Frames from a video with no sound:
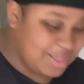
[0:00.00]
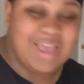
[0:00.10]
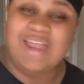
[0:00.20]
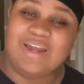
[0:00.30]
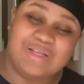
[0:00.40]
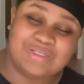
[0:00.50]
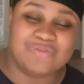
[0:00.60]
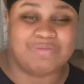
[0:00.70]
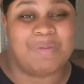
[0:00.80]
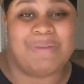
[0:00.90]
And also from
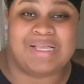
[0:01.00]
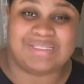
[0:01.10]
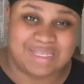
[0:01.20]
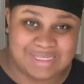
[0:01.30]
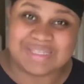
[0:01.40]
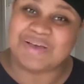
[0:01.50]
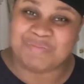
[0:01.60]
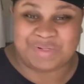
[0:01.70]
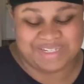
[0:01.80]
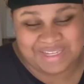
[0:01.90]
the Mainstays
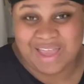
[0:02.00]
company at